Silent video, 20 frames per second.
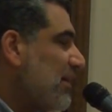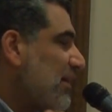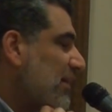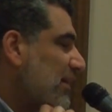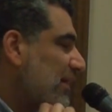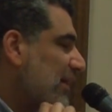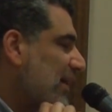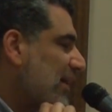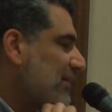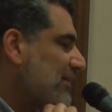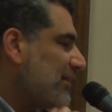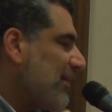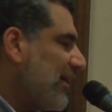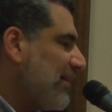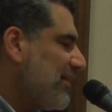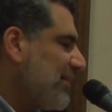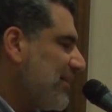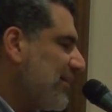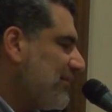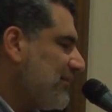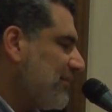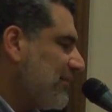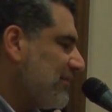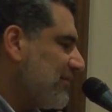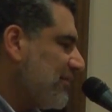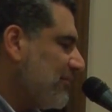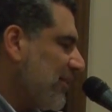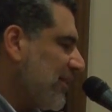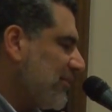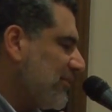that, I didn't get to
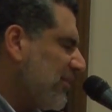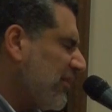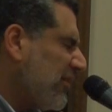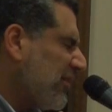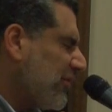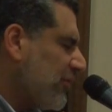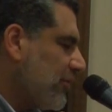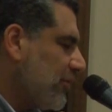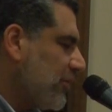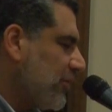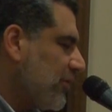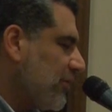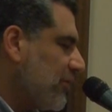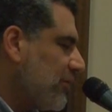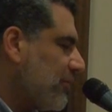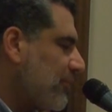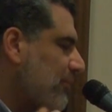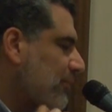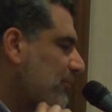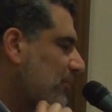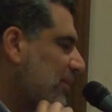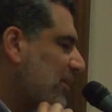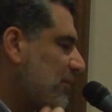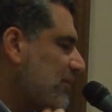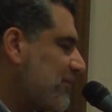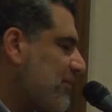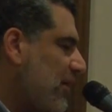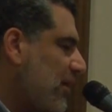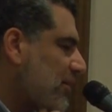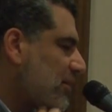this in my talk earlier, but I
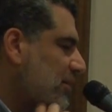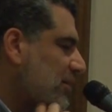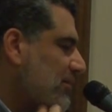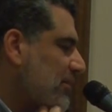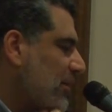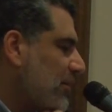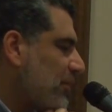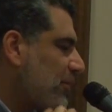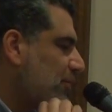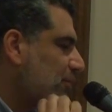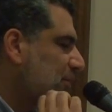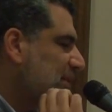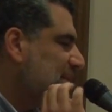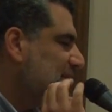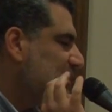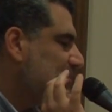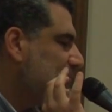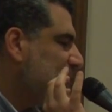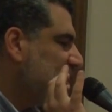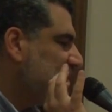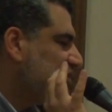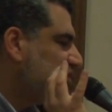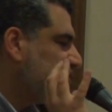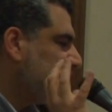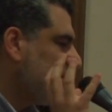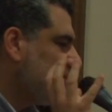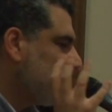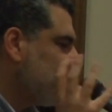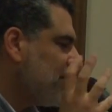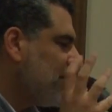was talking about 3
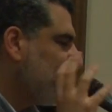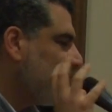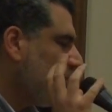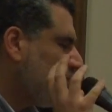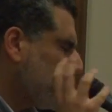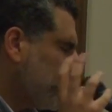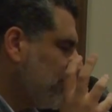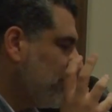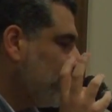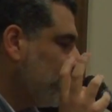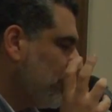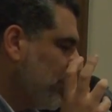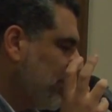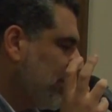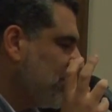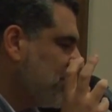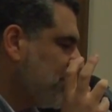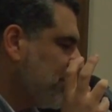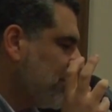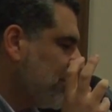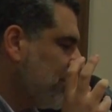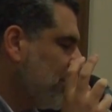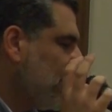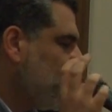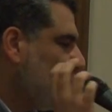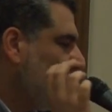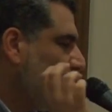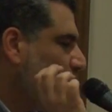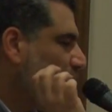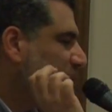dimensions of our religion.
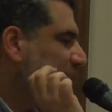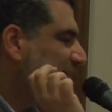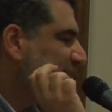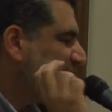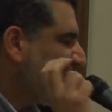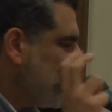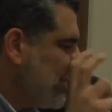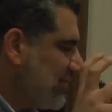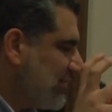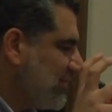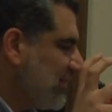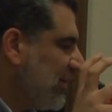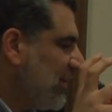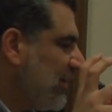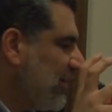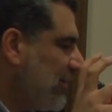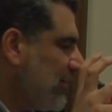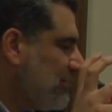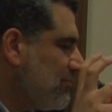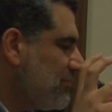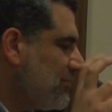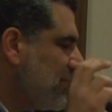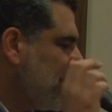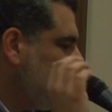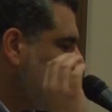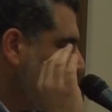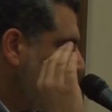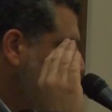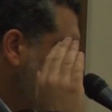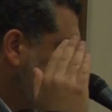One is Islam,
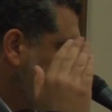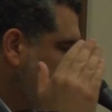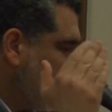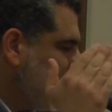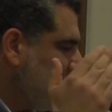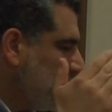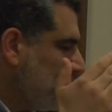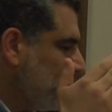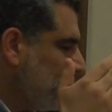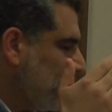the